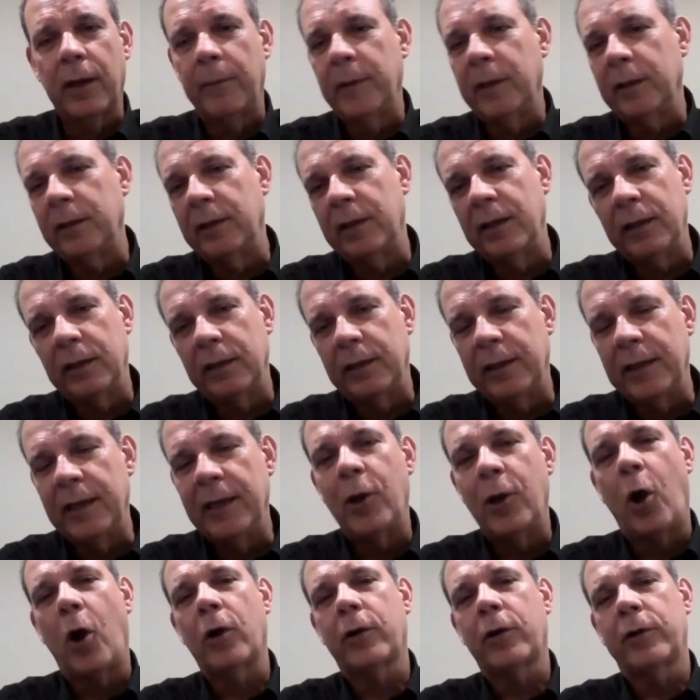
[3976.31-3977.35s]
I mean,
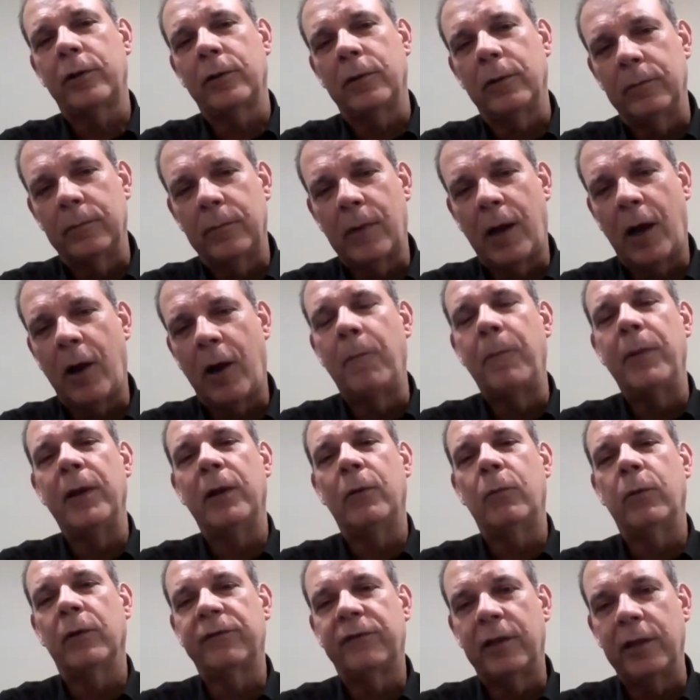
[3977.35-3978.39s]
the inoculum. How
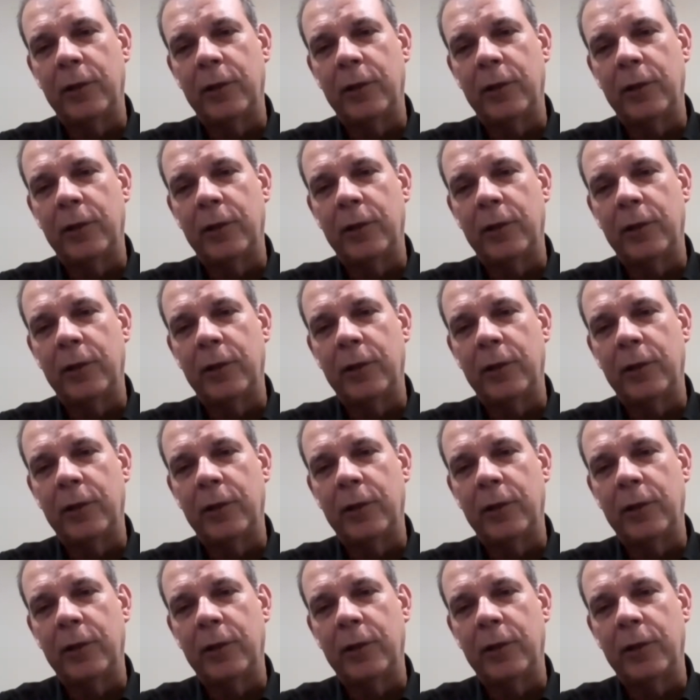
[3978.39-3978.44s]
big was